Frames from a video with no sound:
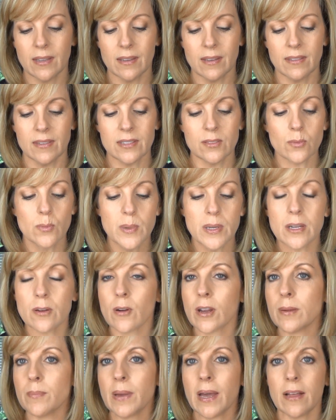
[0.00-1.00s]
this would be a
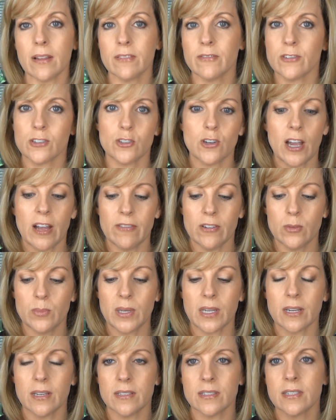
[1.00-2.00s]
great palette for travel
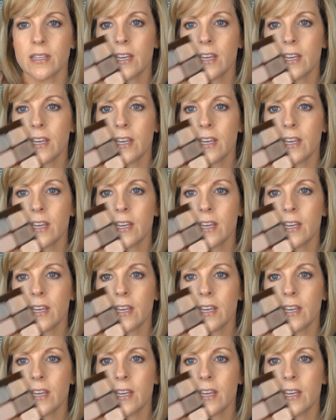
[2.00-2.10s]
because,